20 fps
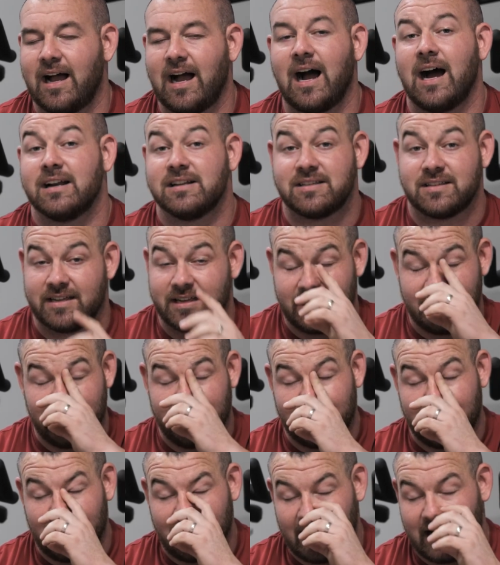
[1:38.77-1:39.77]

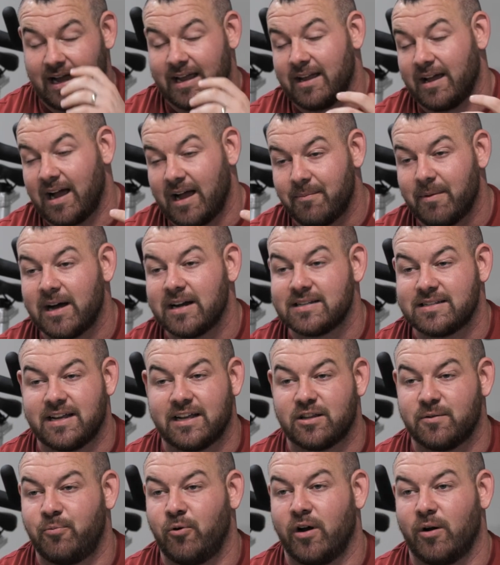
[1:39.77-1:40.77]
honestly, I'm honestly
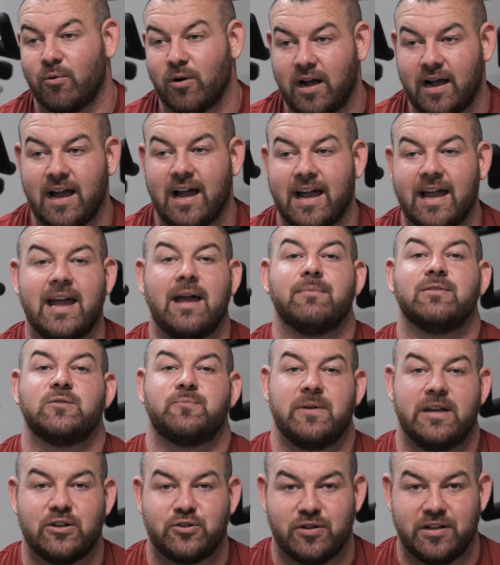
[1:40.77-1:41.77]
at the point where I am
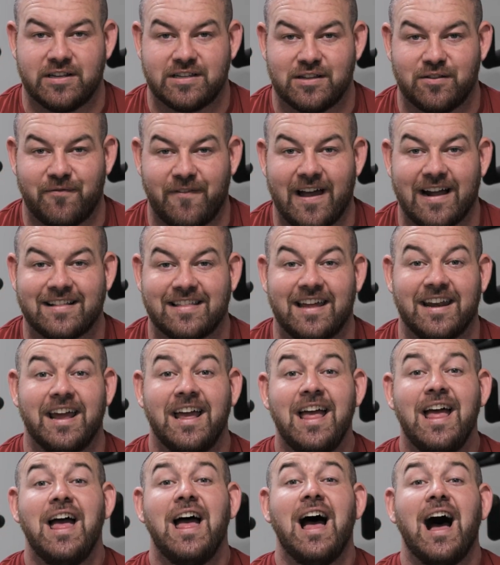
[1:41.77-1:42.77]
speechless of the fact that
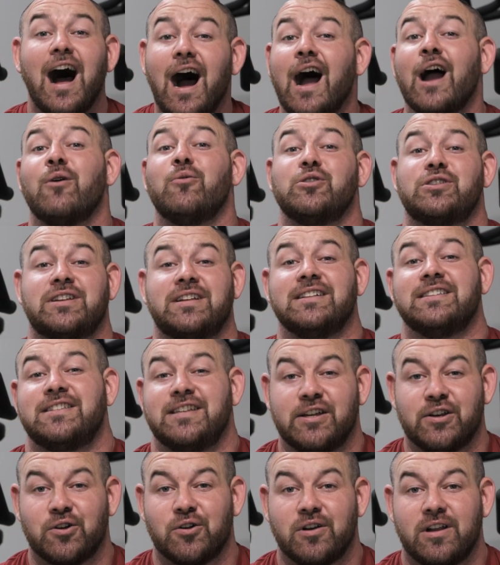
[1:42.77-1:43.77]
I was
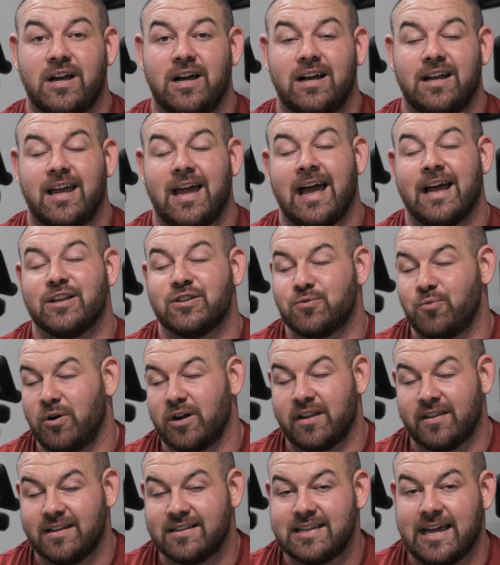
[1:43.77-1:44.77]
considered as
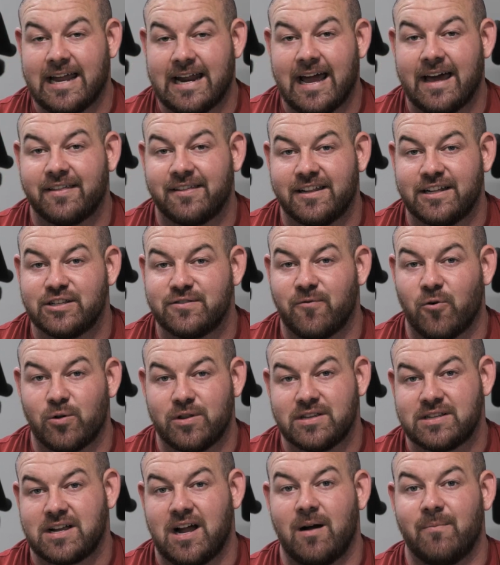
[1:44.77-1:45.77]
one of the 10 athletes for
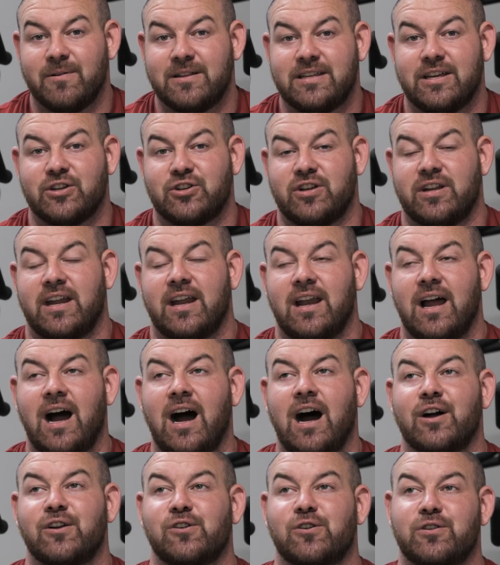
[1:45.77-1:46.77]
this competition, and
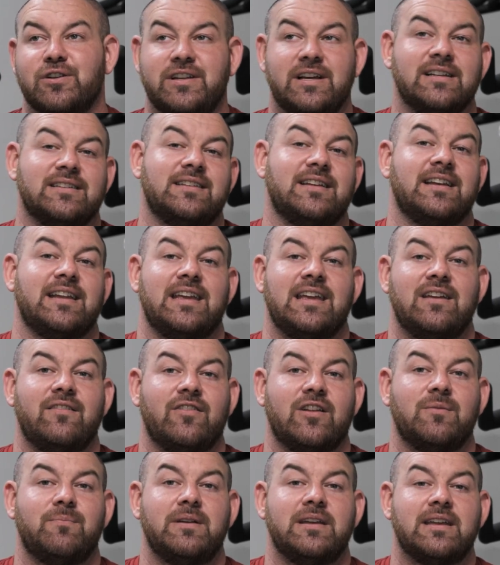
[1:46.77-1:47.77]
honor doesn't
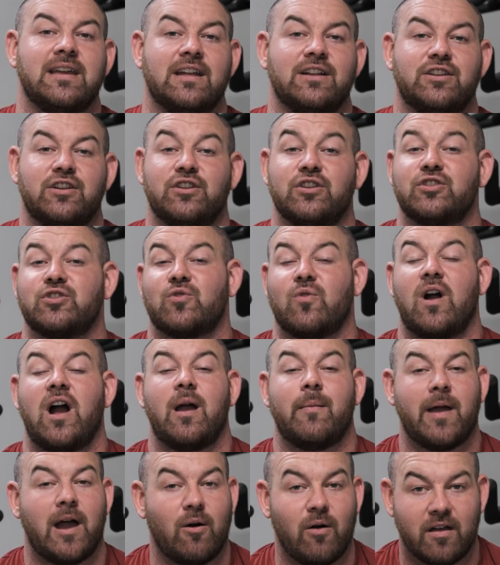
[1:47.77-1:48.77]
even begin to
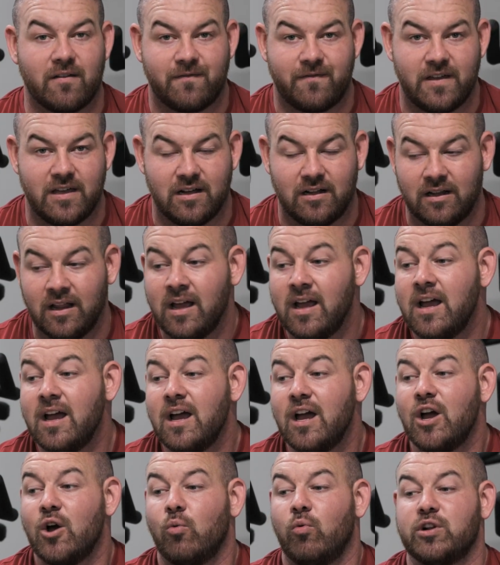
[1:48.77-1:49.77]
describe how I feel,
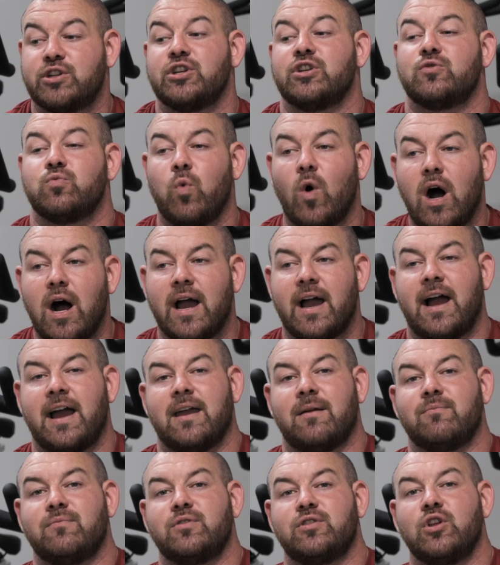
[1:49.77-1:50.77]
which is why I
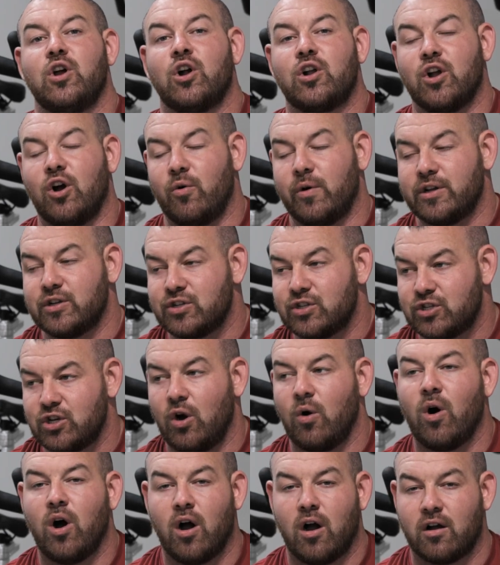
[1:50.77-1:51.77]
am going
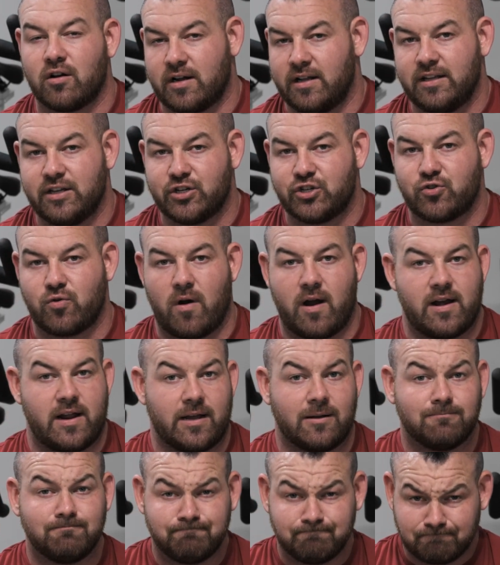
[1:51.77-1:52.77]
so hard in this
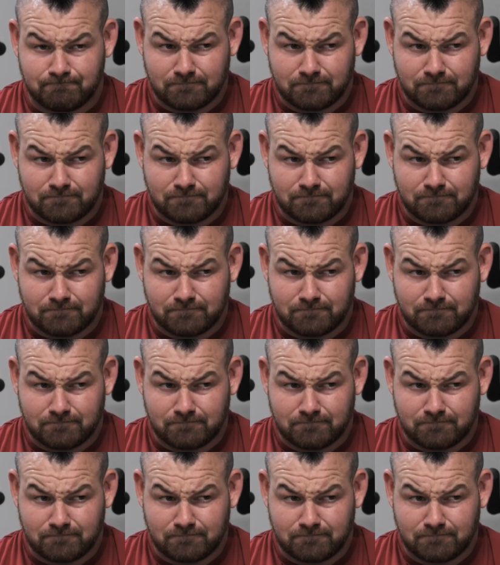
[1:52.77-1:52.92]
training.